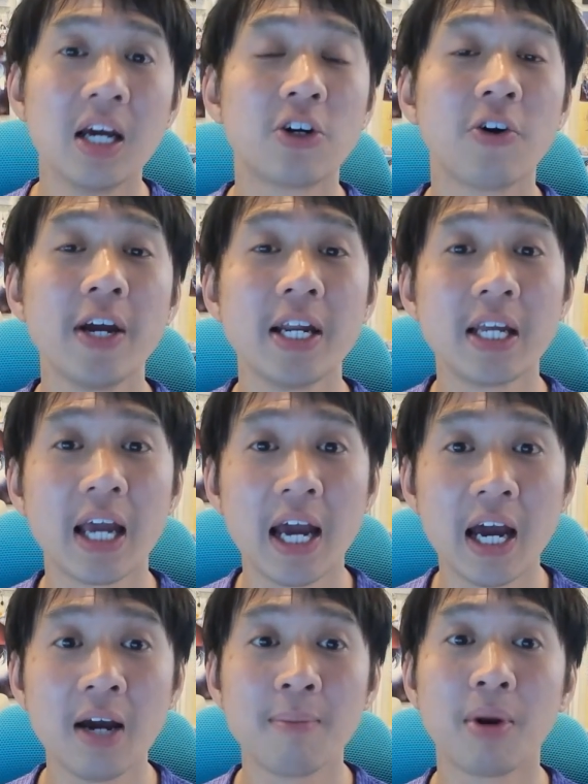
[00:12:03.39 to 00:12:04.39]
great in the
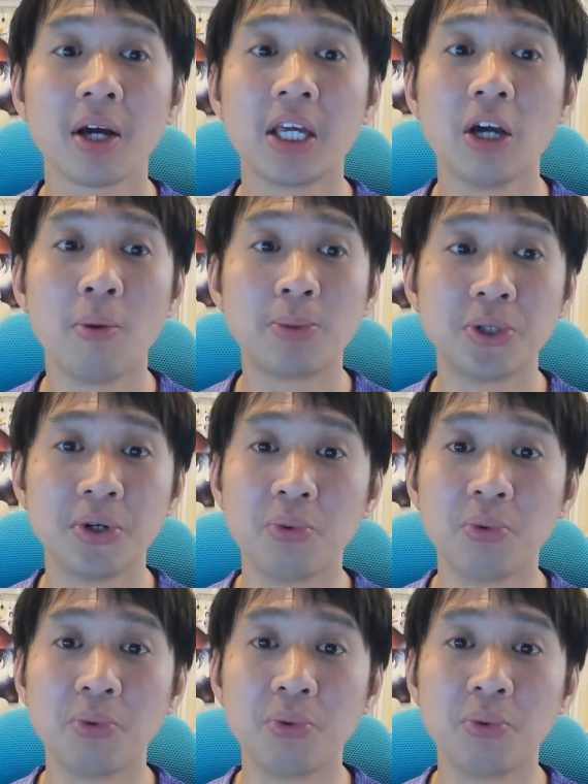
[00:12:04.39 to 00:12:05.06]
air, plucky option.